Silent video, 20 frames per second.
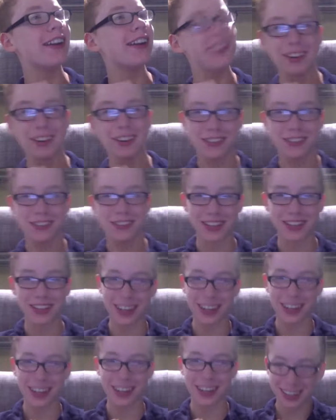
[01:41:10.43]
It's just like,
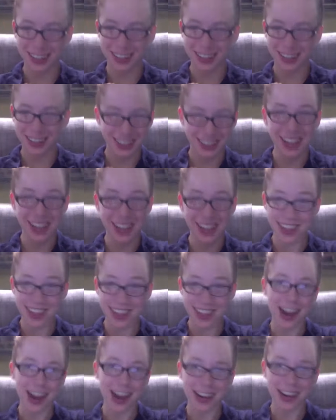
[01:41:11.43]
thank
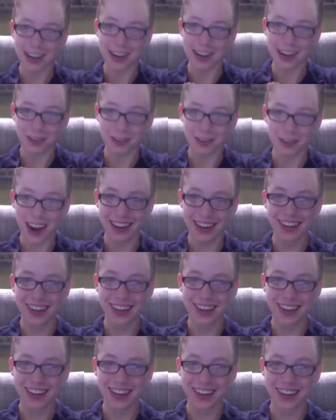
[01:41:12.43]
God I didn't ride it.
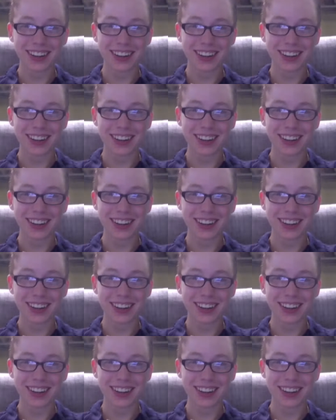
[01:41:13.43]
Vekoma.